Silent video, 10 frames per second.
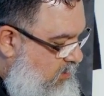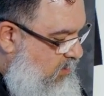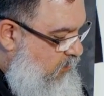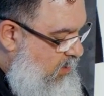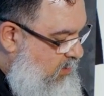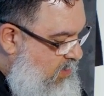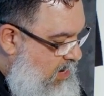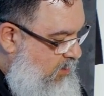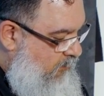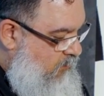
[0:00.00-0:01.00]
different
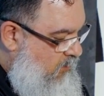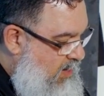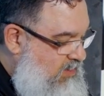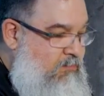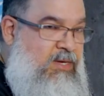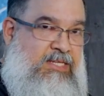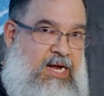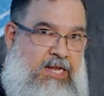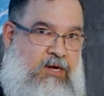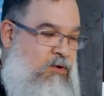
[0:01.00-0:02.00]
kind of resin,
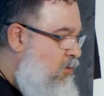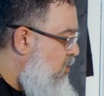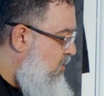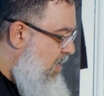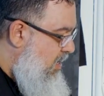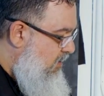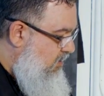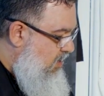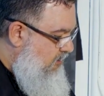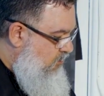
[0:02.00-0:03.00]
metallic colors,
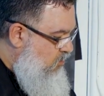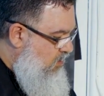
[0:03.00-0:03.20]
and then you